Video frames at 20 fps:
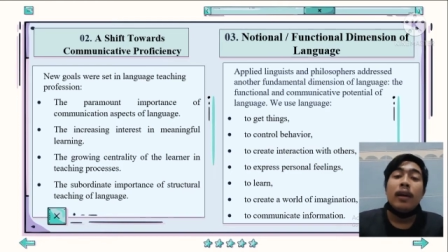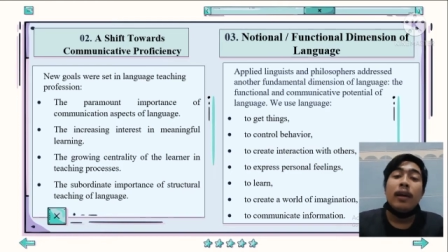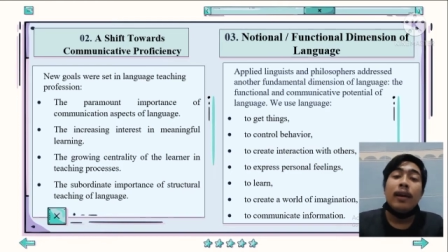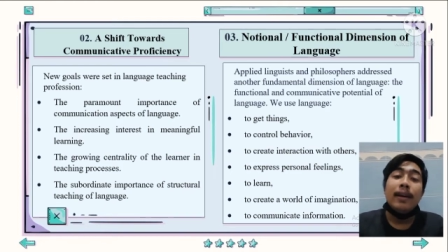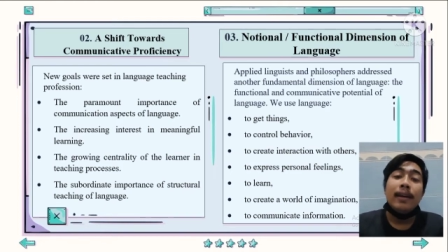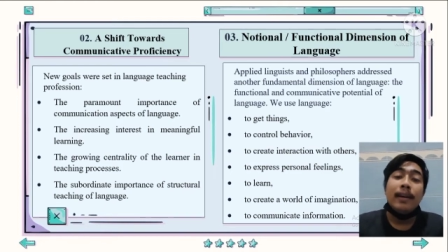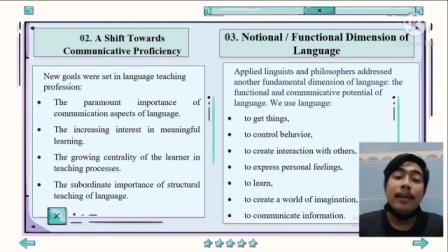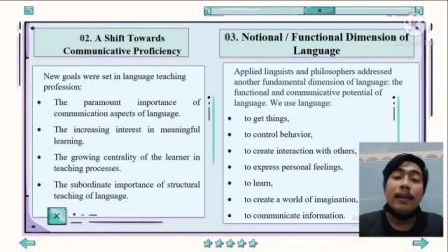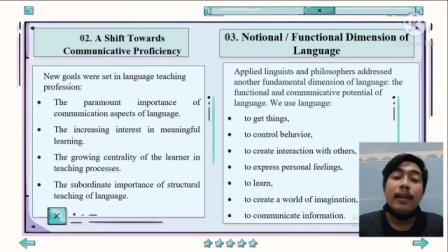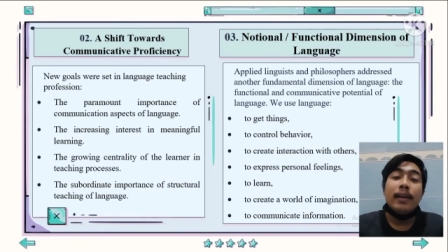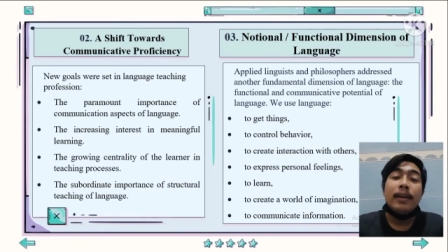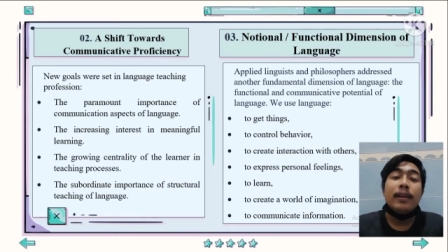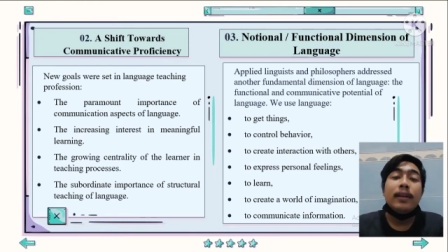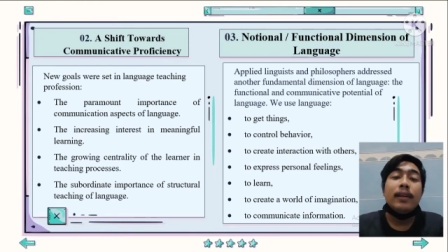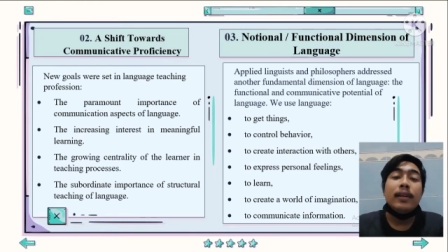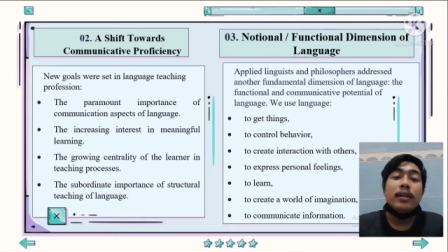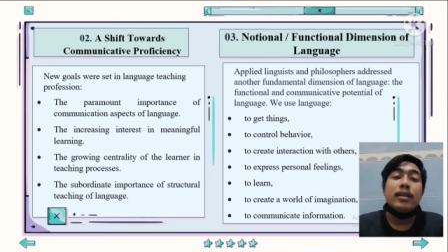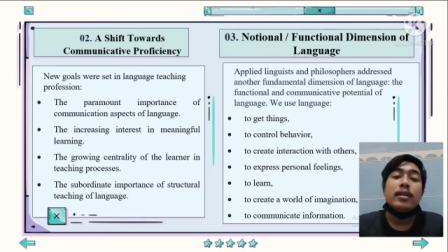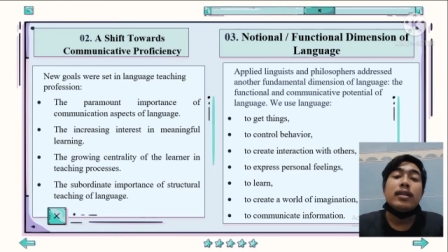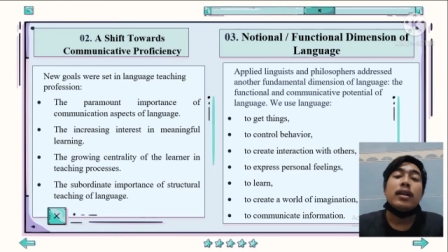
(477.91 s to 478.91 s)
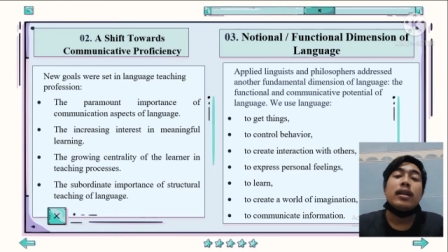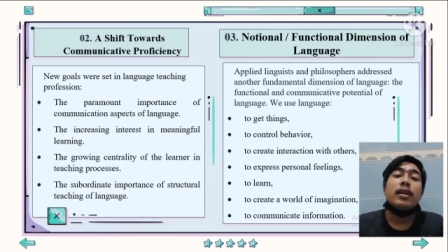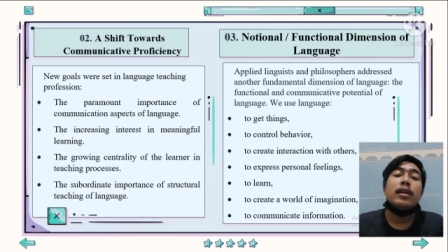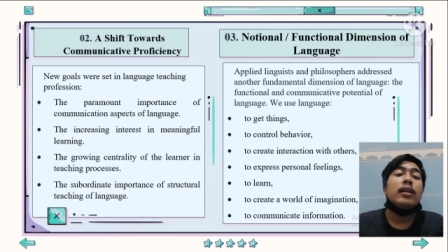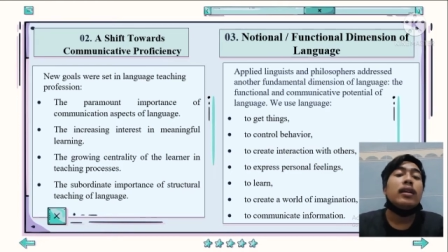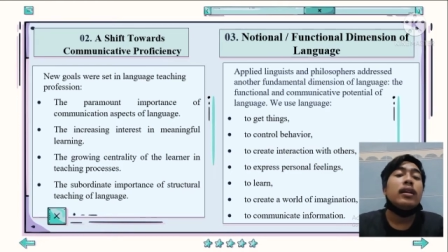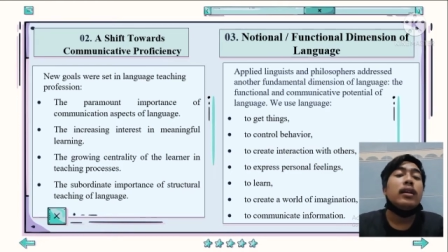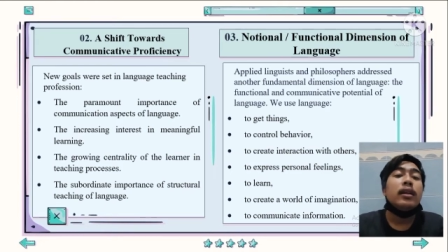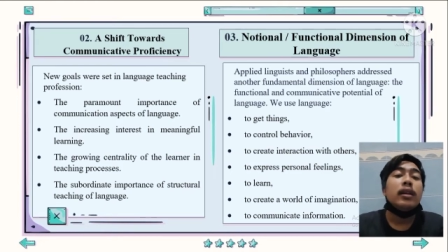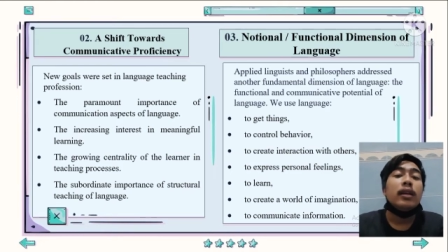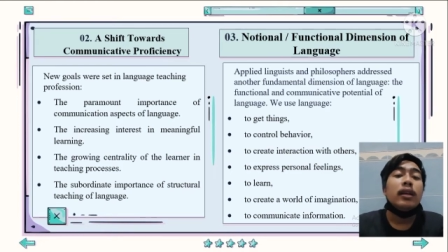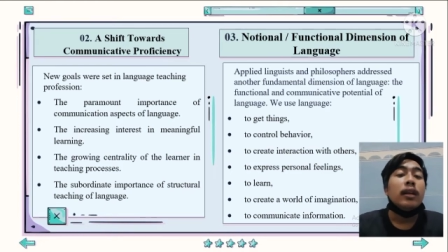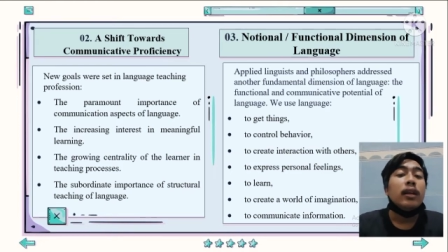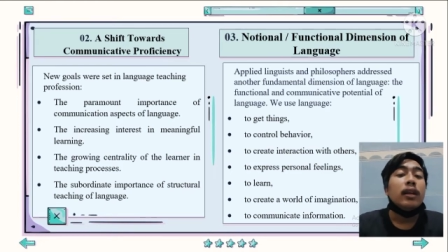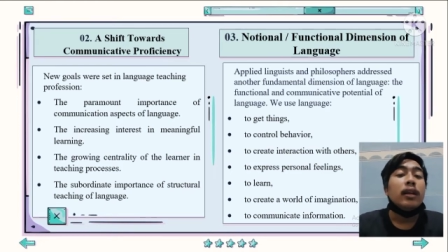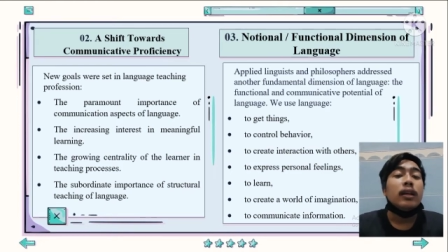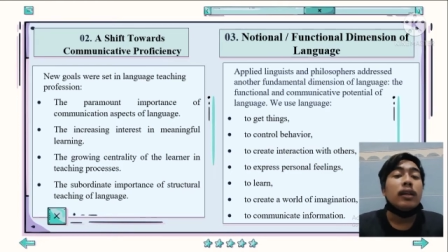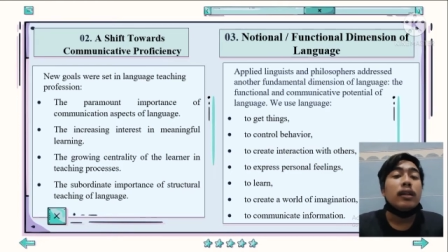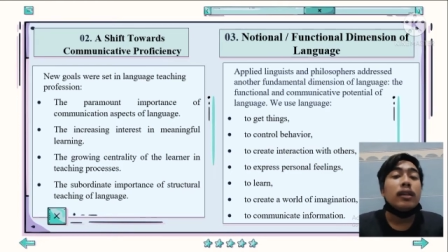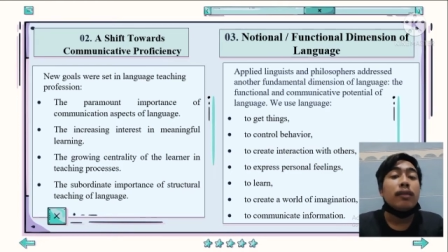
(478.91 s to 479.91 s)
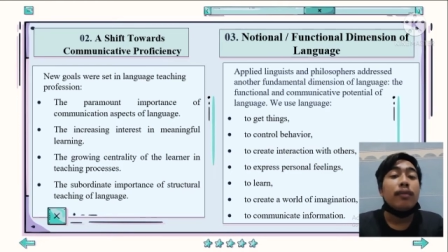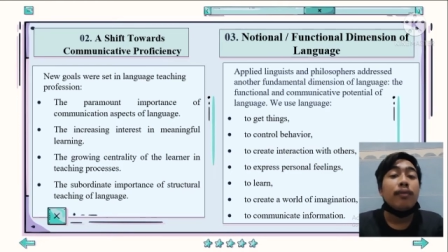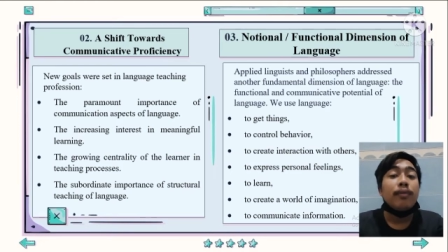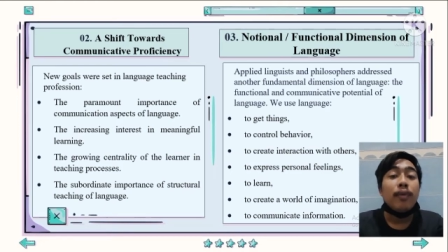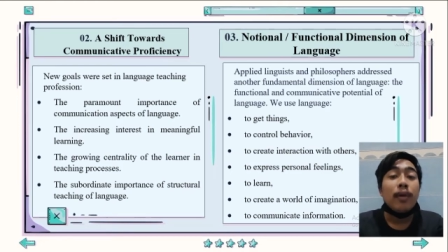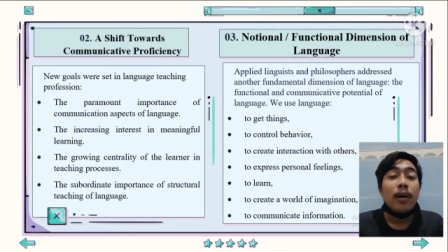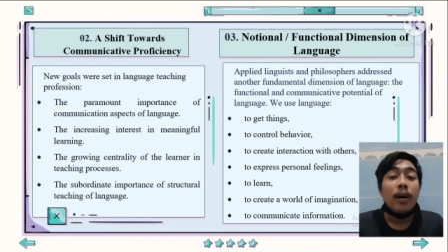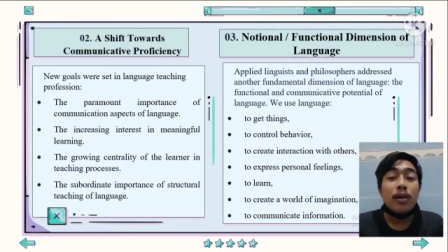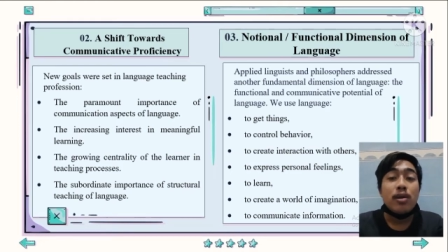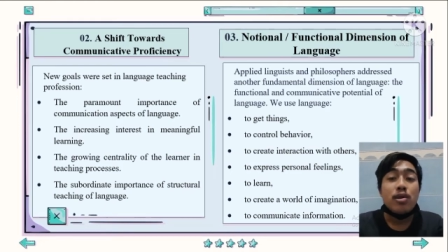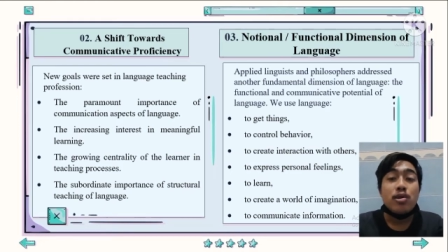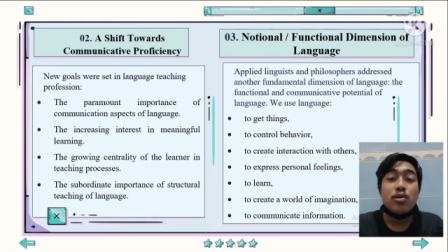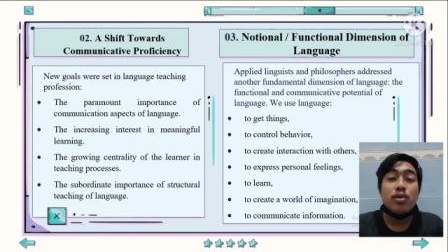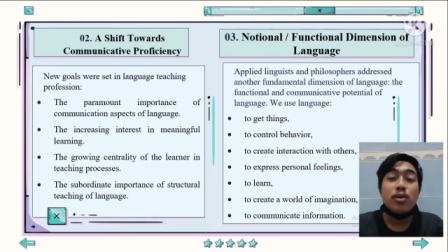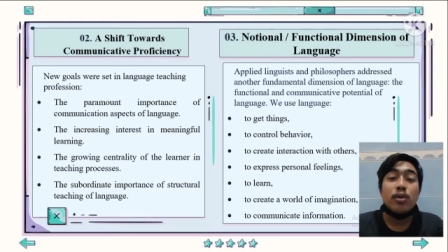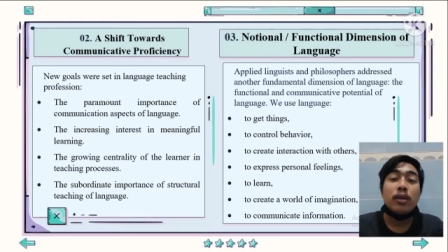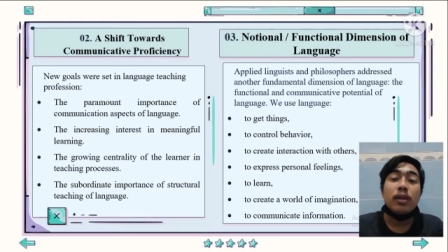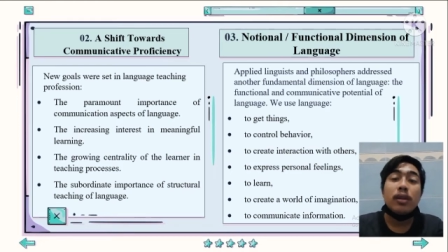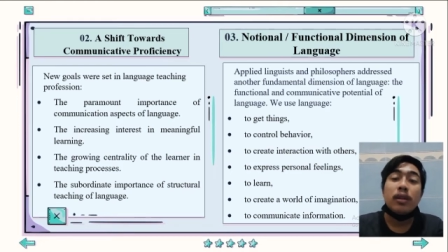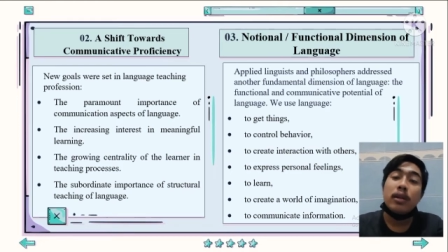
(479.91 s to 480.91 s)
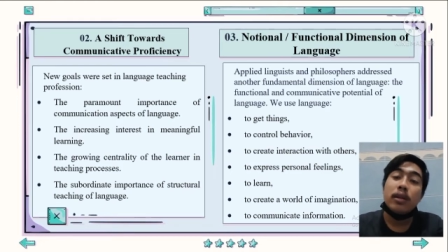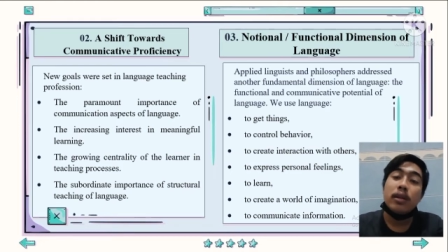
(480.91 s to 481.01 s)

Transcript: And then the second is functional